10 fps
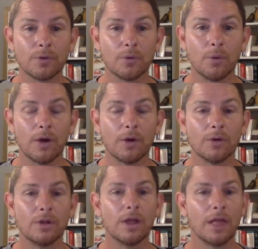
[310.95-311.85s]

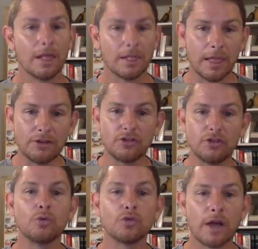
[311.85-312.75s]
Well, let's
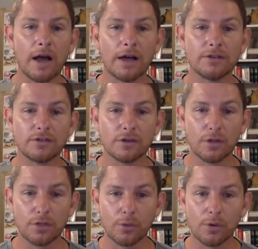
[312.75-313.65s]
use God's
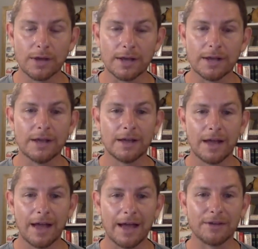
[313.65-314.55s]
authority
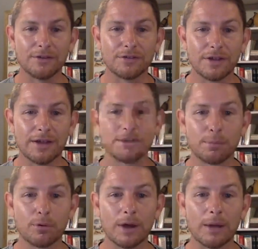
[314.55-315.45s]
as as a
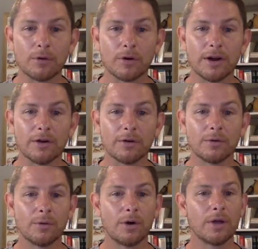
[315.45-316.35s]
parameter here.
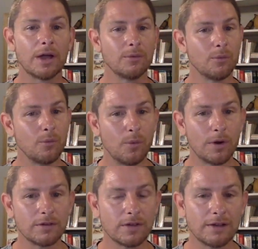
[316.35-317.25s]
Okay, what
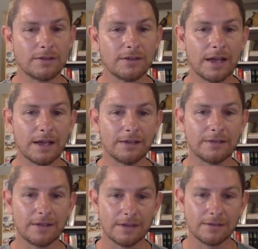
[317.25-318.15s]
does God say? He
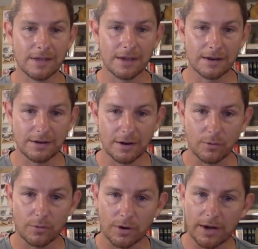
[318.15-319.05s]
says that you
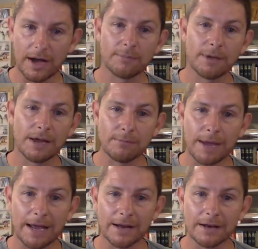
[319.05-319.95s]
know God made
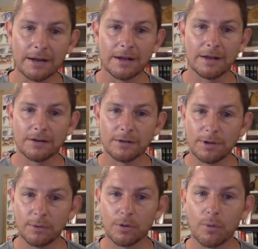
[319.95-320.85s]
man to
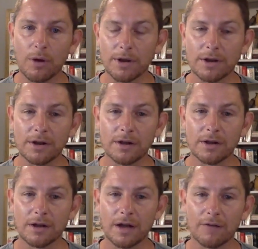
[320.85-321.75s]
be with woman.
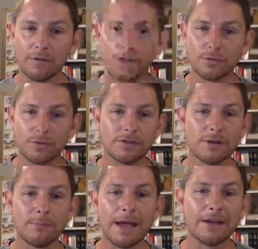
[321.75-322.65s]
Uh, for this reason,
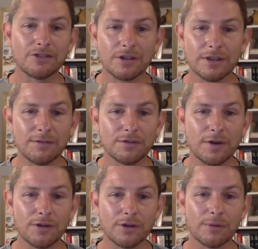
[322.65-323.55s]
a man shall leave his
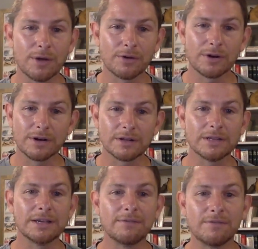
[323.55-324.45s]
father and mother and
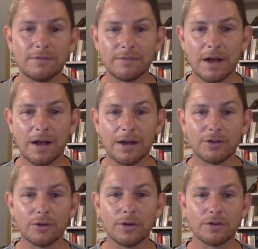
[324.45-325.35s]
cleave uh,
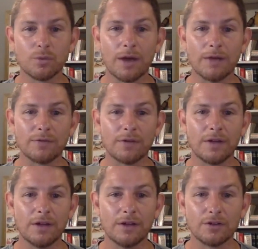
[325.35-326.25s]
to his wife.
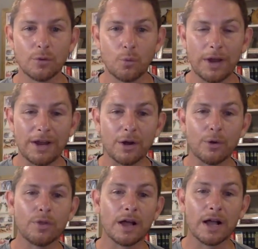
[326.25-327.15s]
So we know
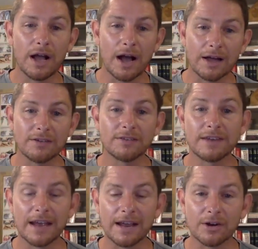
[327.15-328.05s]
that God's
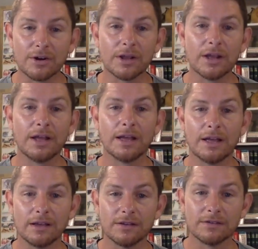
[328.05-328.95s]
standard
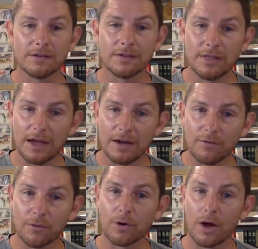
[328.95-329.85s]
is that
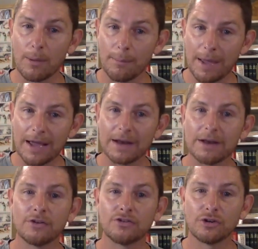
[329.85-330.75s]
for a
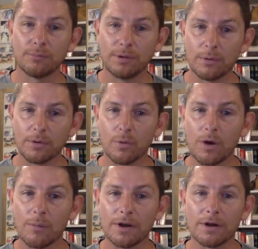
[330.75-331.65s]
man should be with a
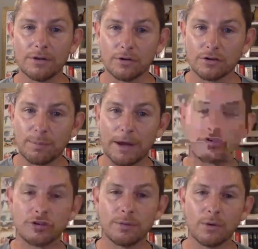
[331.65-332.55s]
woman. Your spouse
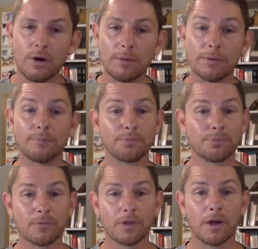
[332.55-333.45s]
should be a woman.
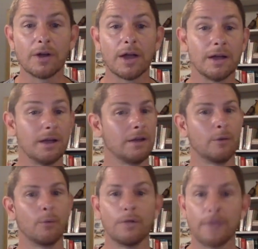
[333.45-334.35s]
Okay,
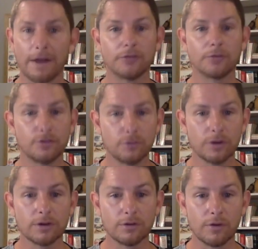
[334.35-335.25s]
well that is
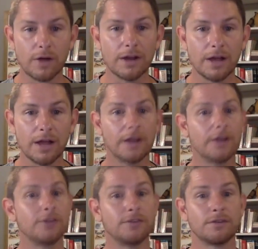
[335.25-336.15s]
restrictive, right?
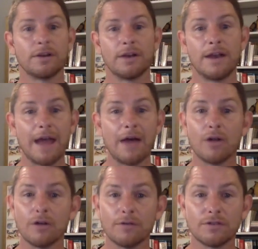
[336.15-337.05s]
Because now
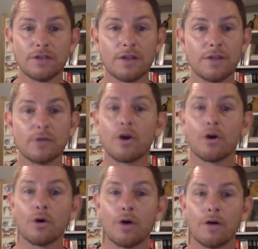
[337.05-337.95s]
all of a sudden there
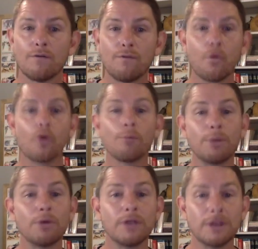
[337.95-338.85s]
are 4
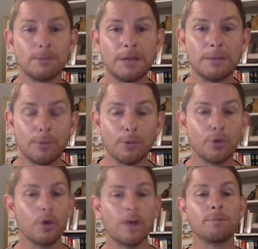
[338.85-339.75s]
billion people
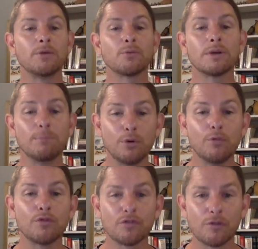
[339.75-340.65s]
who have been
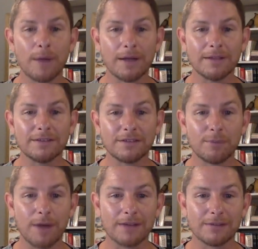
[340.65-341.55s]
removed from my list of
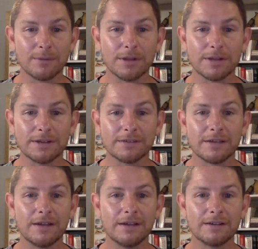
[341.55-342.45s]
possibilities
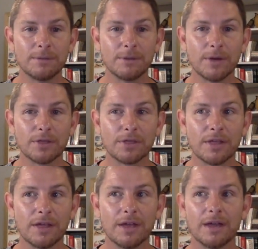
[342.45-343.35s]
to be with.
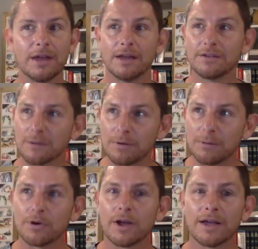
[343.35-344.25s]
And some
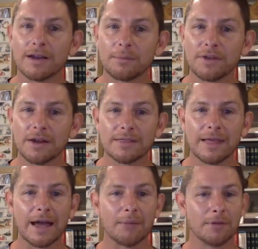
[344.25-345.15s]
people can get upset at that.